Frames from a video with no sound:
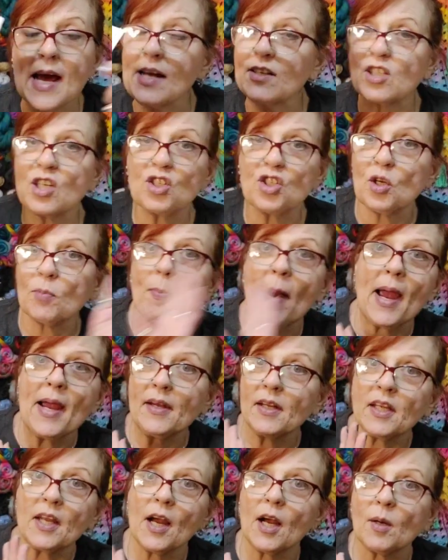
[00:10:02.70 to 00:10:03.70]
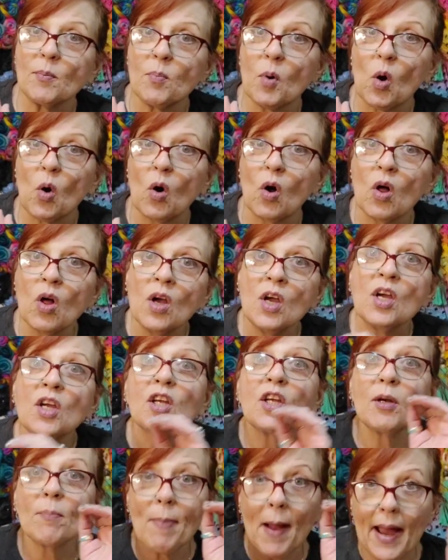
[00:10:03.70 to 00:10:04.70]
not just you're buying a yarn bowl.
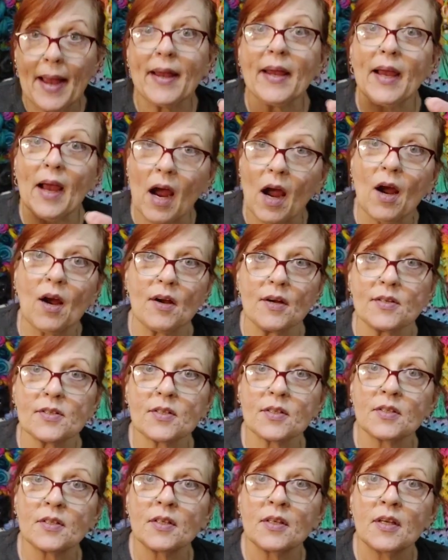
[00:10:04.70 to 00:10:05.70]
You're buying art.